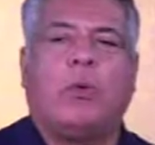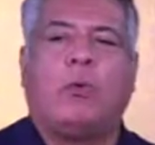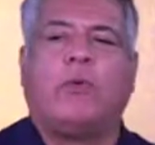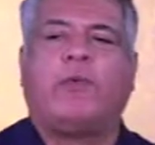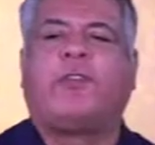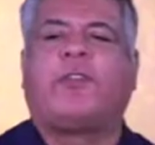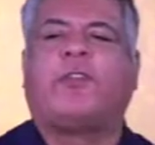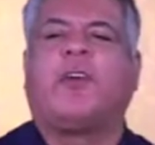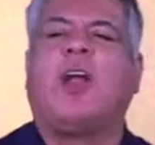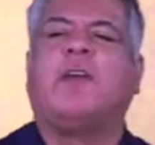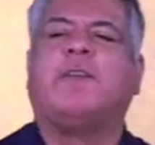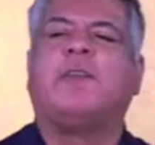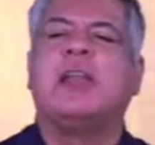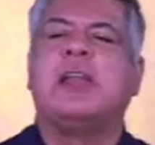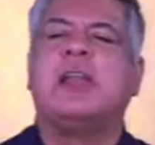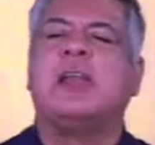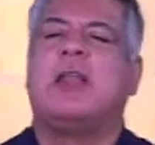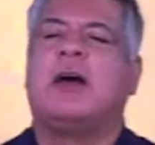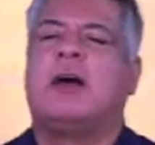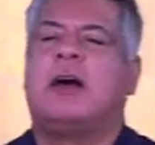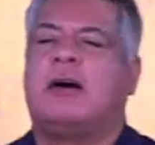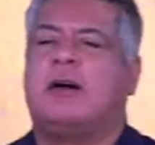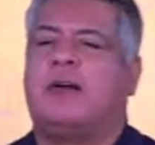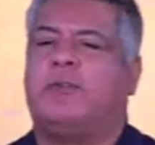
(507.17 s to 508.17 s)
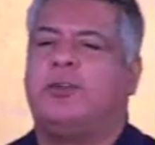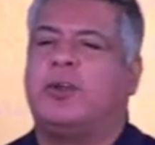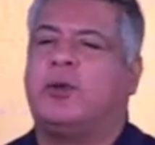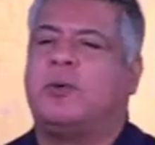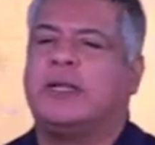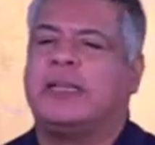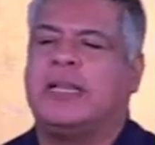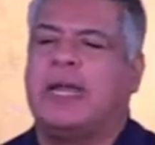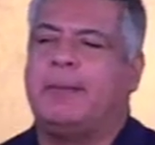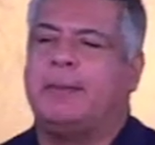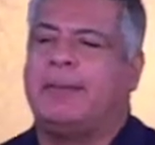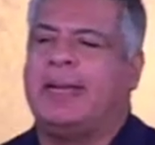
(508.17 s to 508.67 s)
Fervent love, you know what
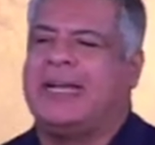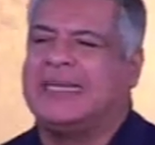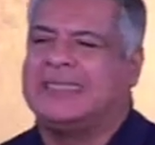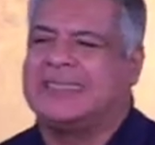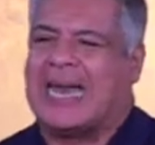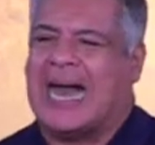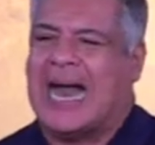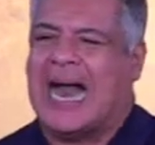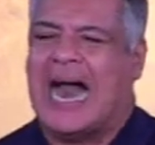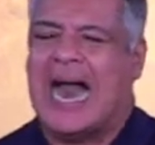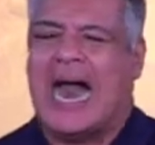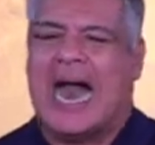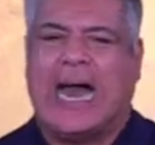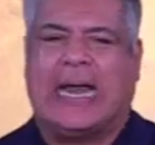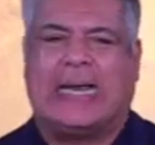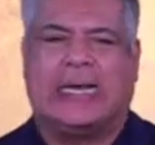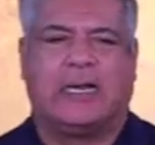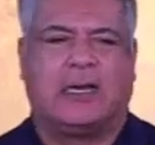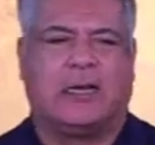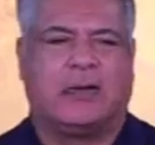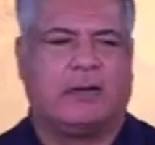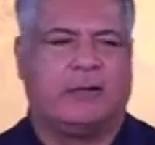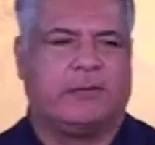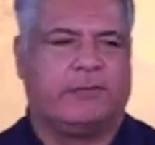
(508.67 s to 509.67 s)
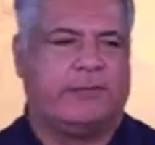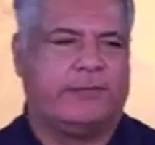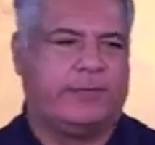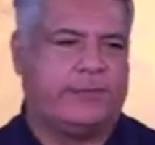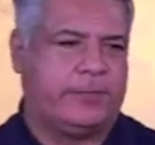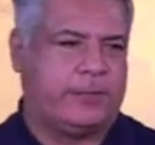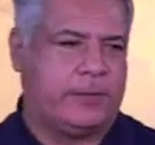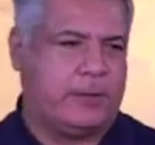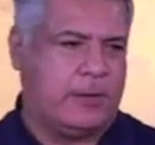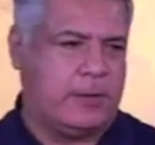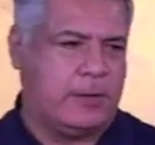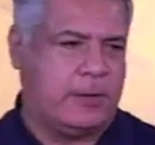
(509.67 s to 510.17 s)
that means? A hot love.
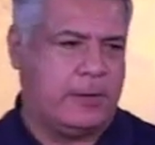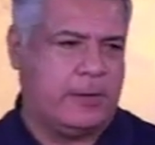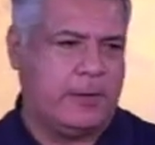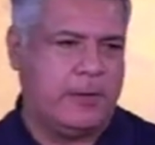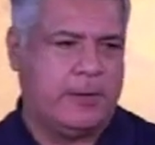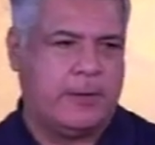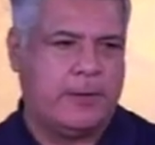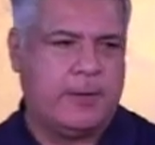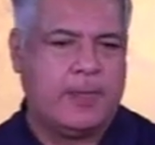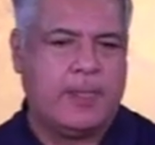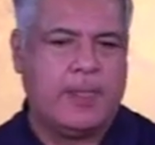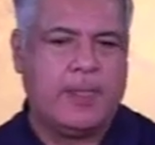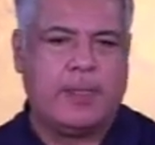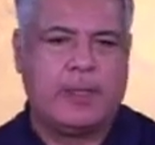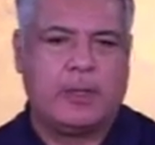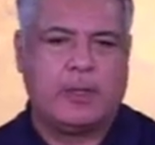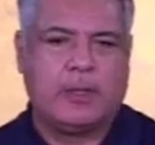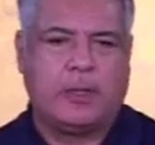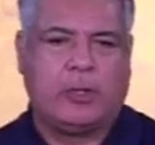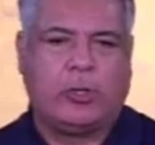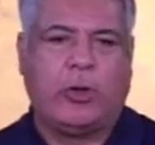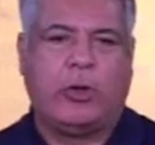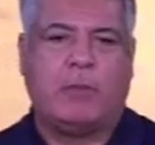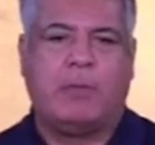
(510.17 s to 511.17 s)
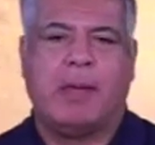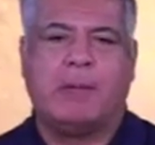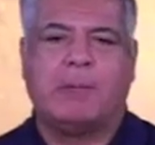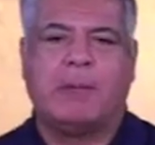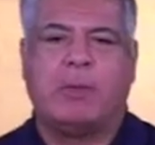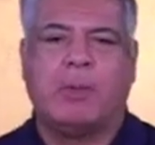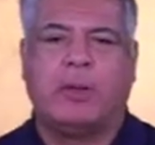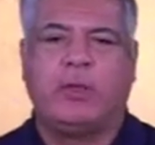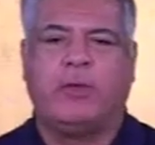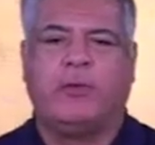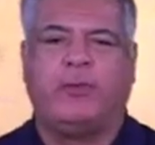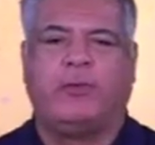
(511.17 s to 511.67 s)
Do you remember
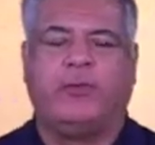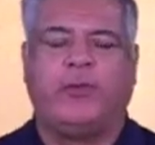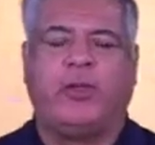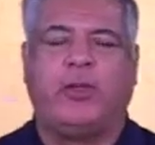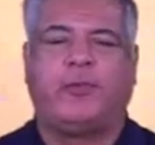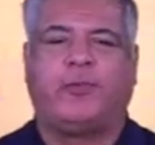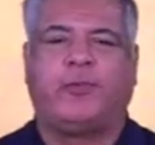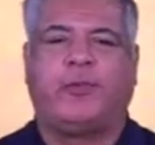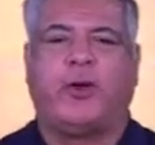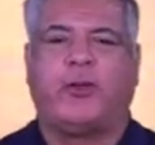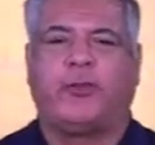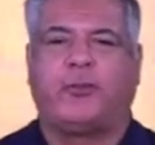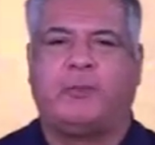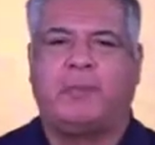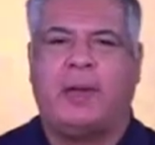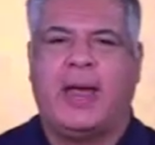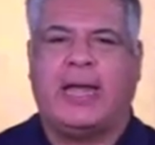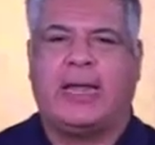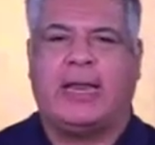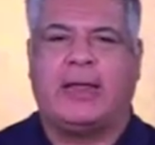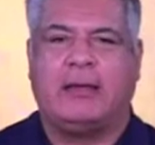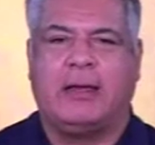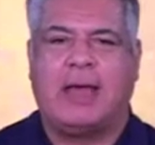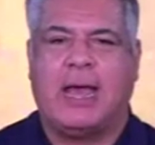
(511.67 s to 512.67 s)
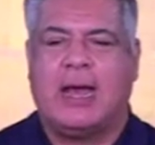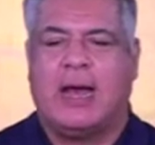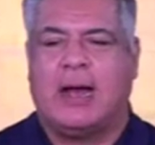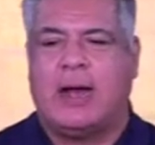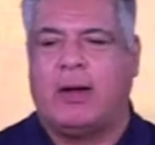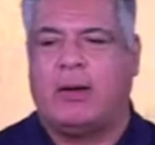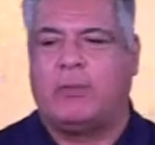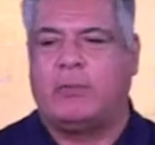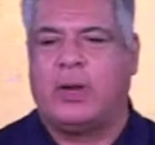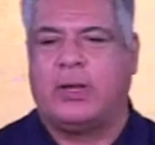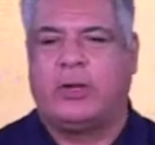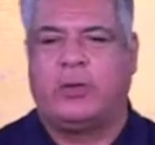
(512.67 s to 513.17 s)
when you, you first met, uh,
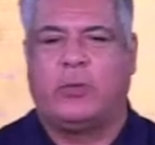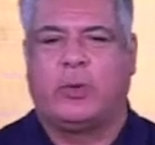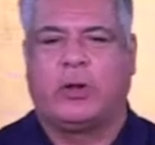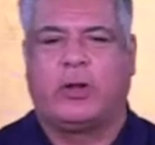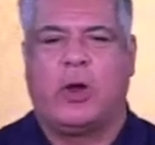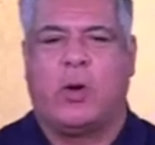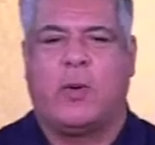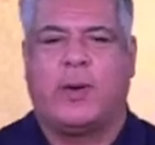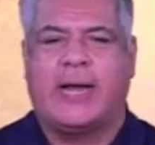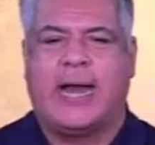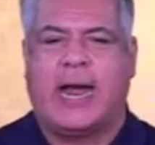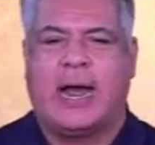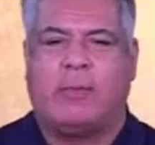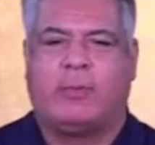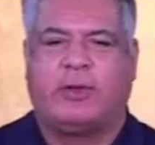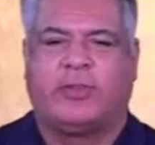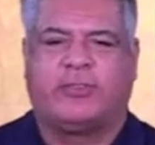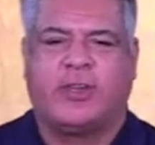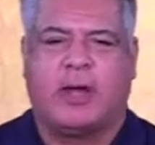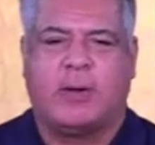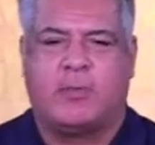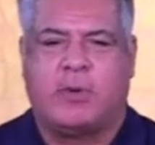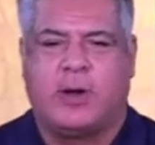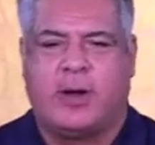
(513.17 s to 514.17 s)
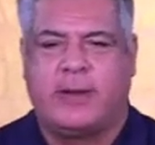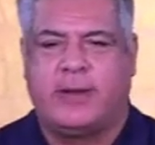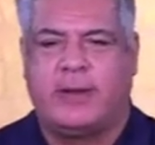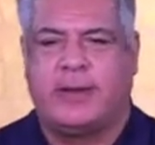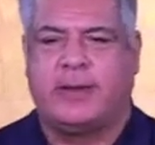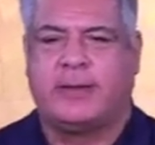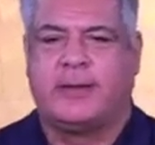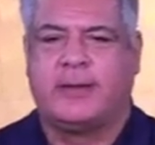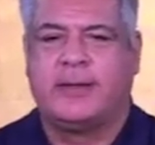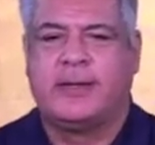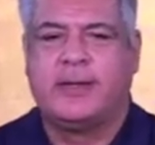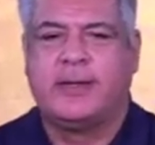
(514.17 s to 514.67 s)
when you were going out with someone?
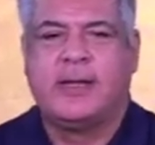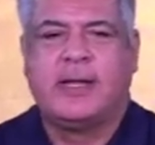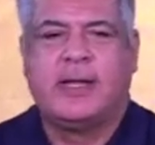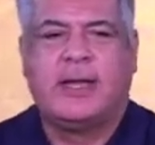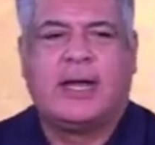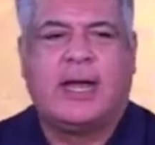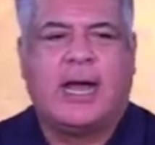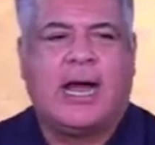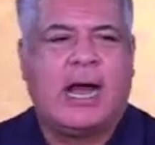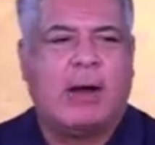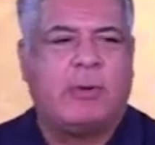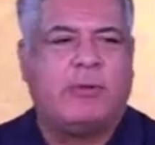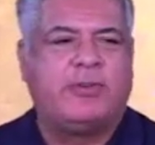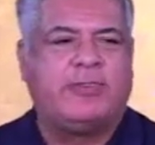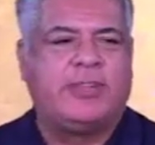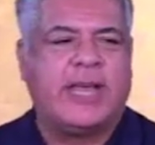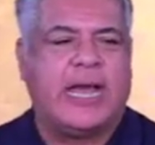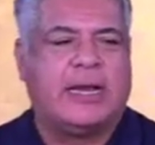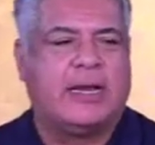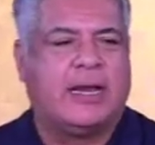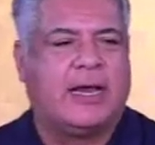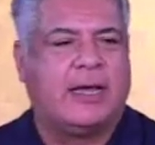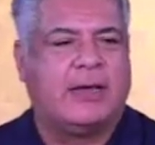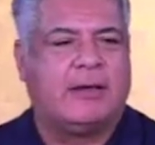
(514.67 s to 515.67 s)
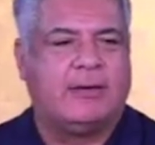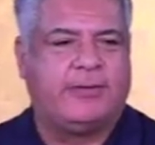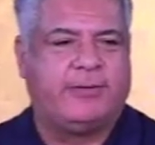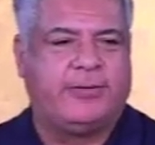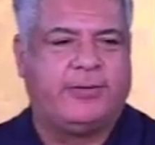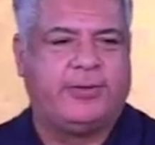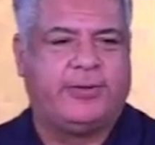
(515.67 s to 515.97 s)
How was that love?